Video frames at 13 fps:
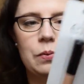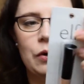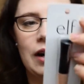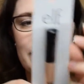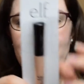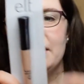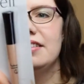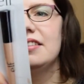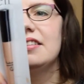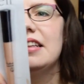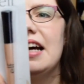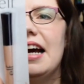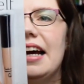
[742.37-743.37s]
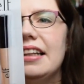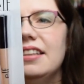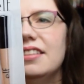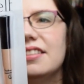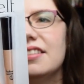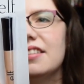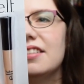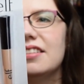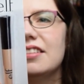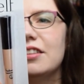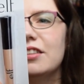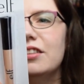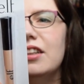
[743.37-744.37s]
primer size.
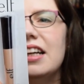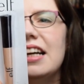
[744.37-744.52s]
So